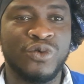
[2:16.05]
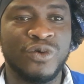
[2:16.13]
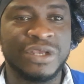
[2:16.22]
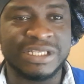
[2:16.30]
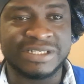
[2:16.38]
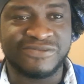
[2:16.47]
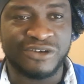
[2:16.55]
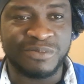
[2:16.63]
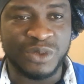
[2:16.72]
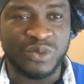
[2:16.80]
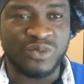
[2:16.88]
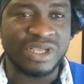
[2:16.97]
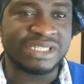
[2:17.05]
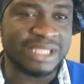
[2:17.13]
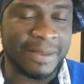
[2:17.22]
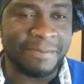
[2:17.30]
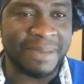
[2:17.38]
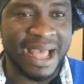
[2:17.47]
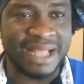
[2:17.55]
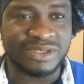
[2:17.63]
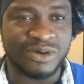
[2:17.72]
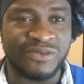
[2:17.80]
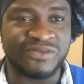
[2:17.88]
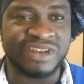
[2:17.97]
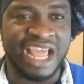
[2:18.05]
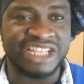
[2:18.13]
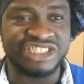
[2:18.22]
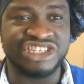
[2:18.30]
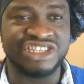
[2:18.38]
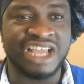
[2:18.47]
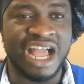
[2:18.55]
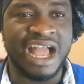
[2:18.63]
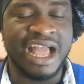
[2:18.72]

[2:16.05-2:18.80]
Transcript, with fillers: let something happen to him. I don't want to say it.